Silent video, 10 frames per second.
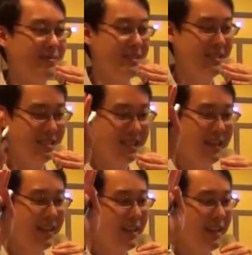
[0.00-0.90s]
and then he
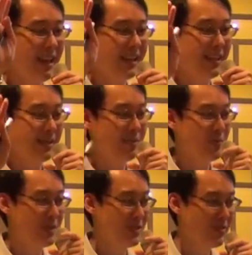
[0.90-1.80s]
encamped
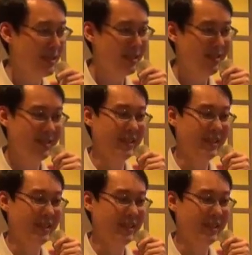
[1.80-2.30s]
himself there.